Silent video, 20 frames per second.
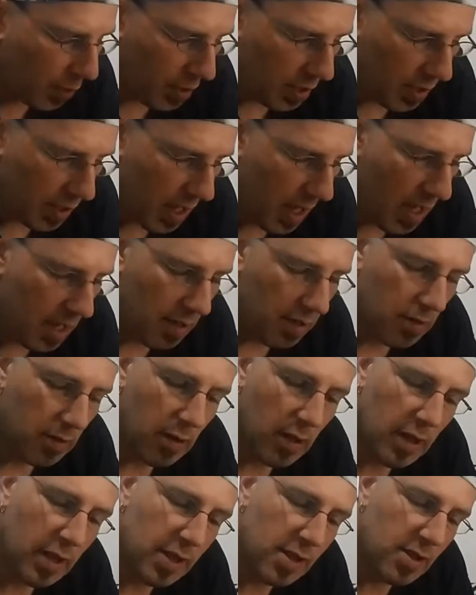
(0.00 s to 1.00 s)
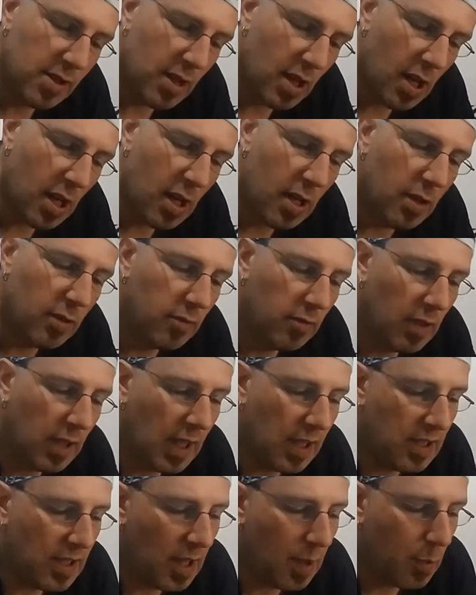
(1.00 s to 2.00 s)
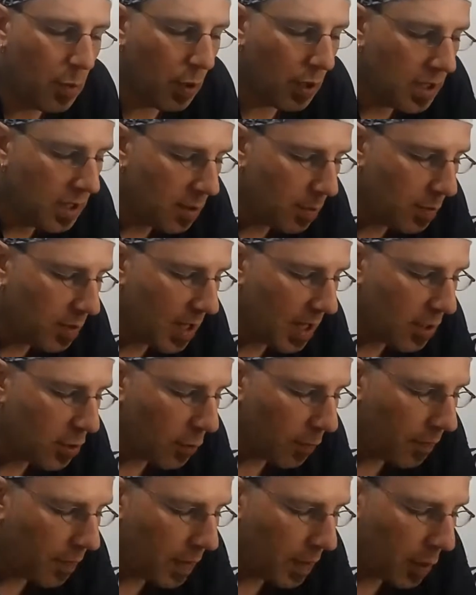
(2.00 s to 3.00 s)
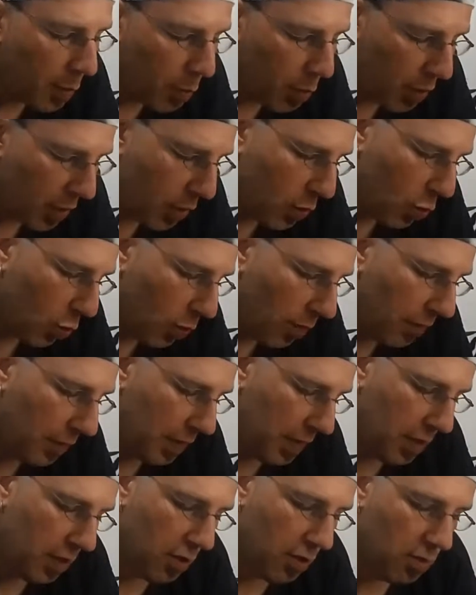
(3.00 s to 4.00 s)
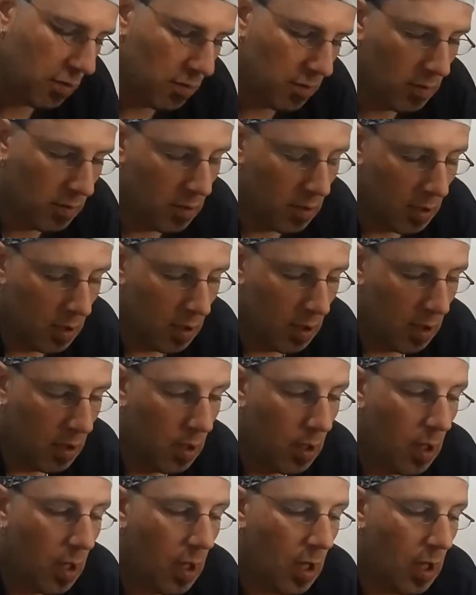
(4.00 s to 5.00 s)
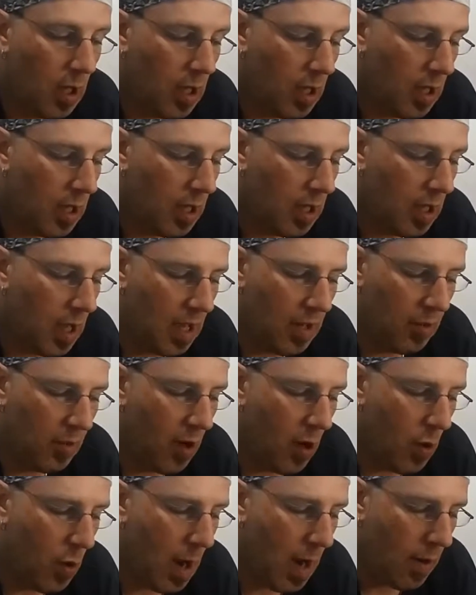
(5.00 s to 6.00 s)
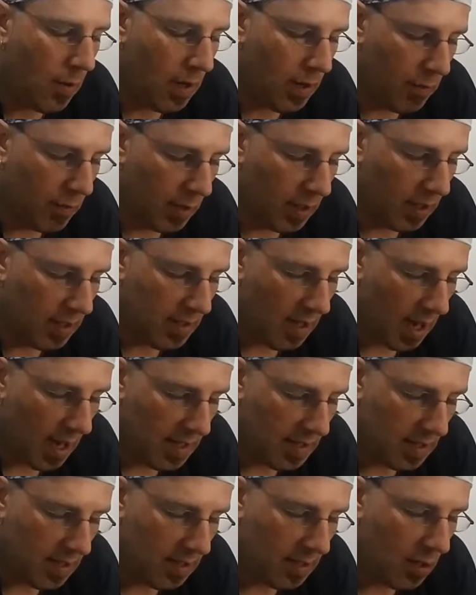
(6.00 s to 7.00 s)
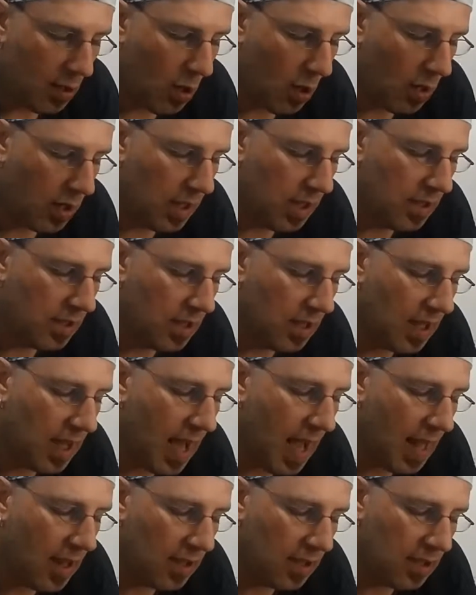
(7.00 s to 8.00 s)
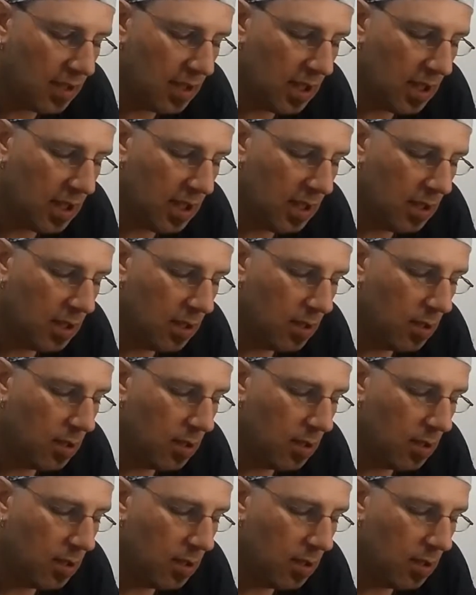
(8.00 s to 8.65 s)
yeah, it's like I said, a pretty substantial figure, pretty cool figure. I don't know how he really ties into Guardians of the Galaxy.